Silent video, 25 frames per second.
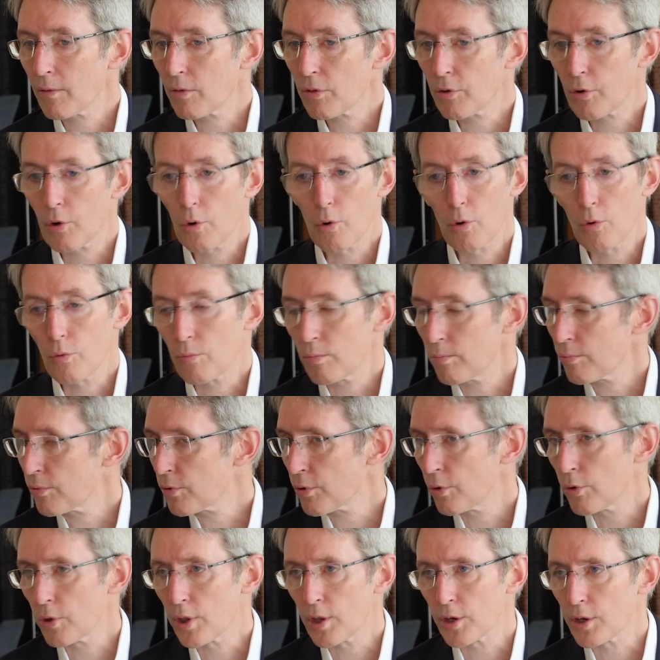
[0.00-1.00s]
through
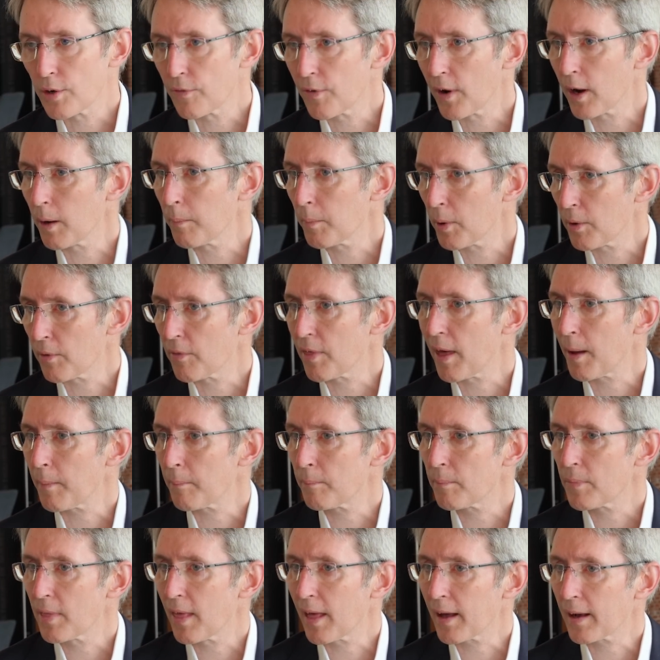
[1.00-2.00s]
through the development of
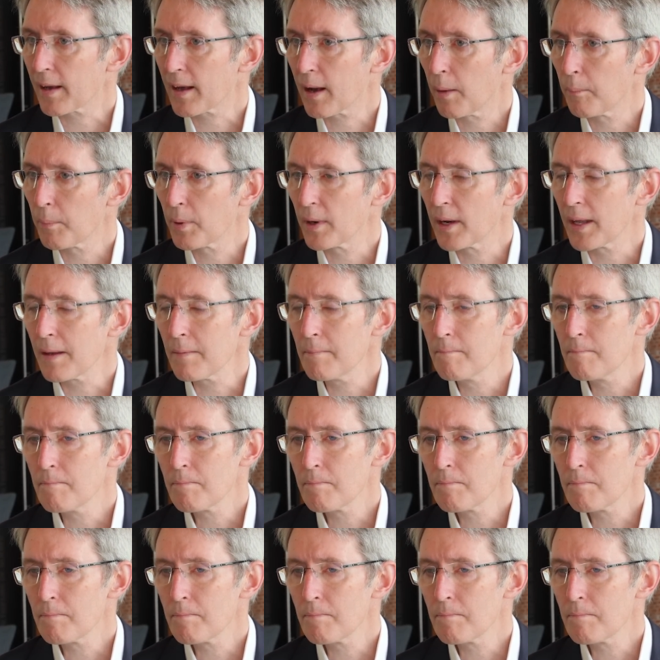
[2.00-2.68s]
that that company.